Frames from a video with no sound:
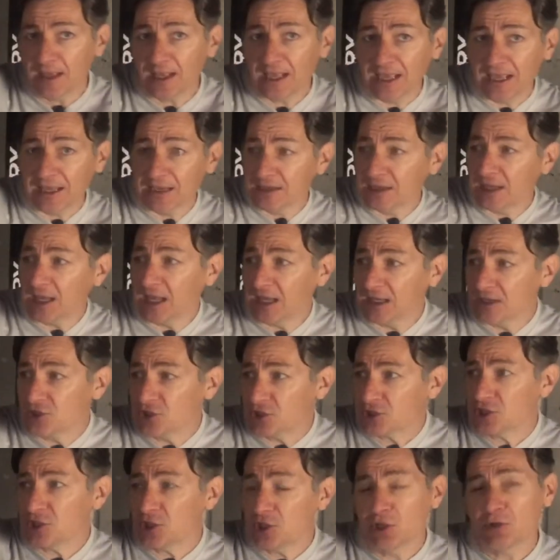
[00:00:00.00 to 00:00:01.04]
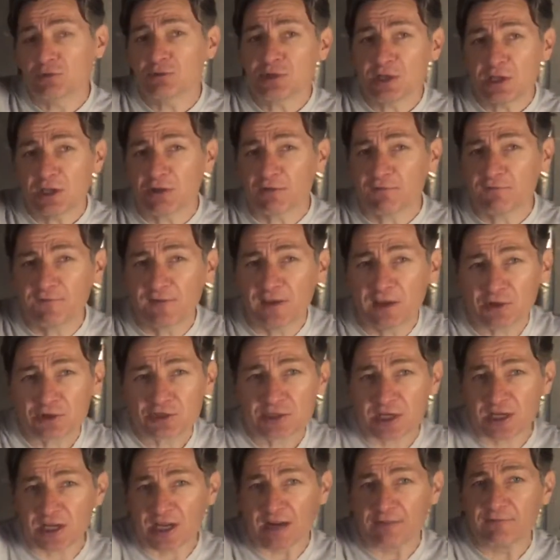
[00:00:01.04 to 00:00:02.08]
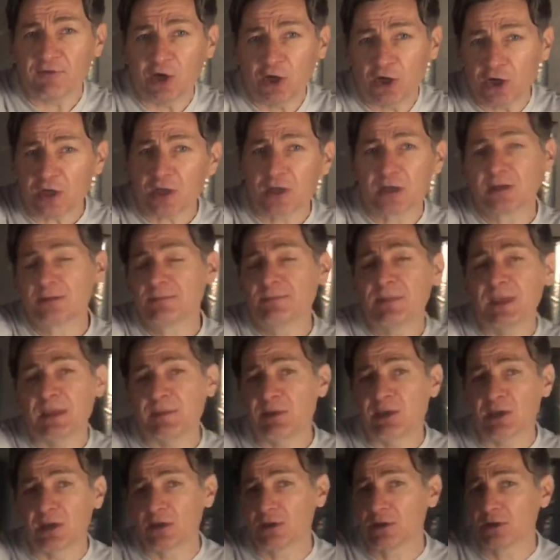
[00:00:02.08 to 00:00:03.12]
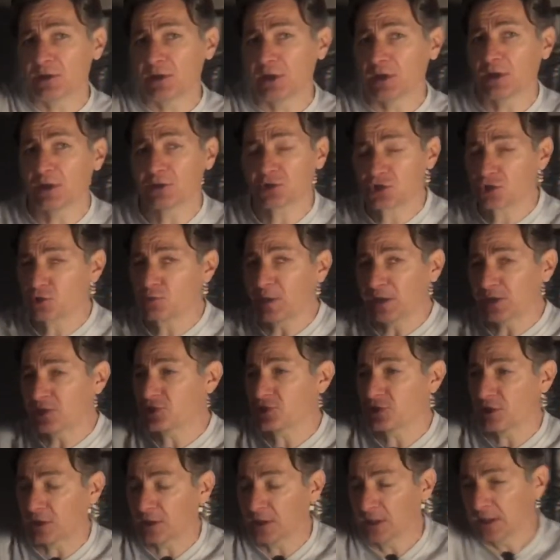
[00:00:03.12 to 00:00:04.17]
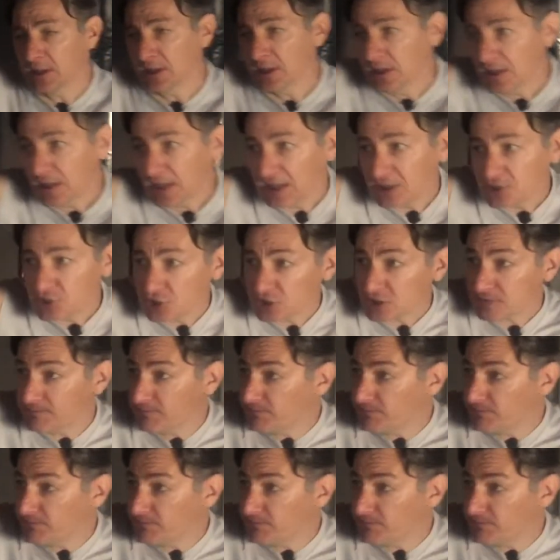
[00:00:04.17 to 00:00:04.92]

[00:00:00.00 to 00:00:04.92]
and just using your fingers to kind of hook maybe under their sweatshirt and just